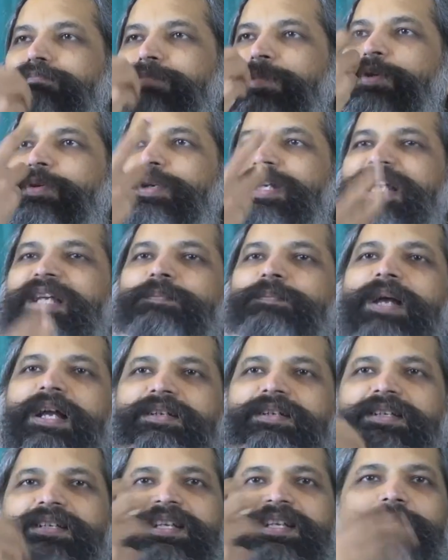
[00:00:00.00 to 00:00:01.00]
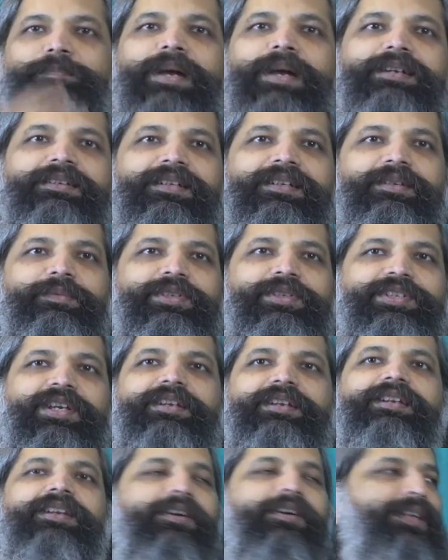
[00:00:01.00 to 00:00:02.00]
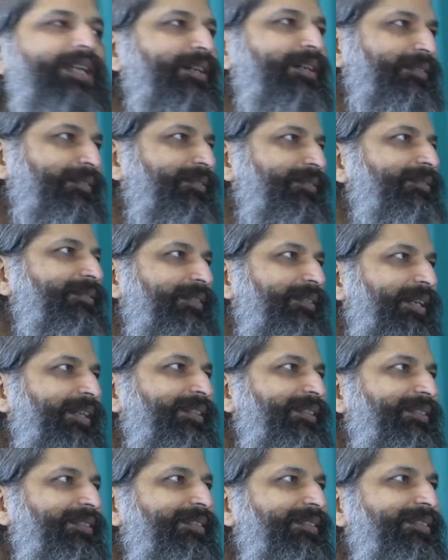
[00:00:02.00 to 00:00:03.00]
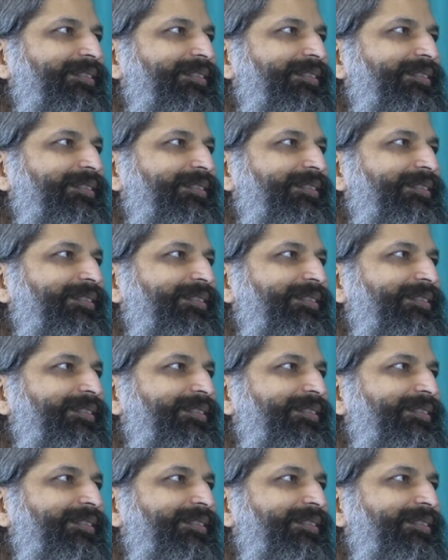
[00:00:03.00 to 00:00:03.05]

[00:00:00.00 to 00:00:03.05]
unique bacteria pattern which are in our lungs, right?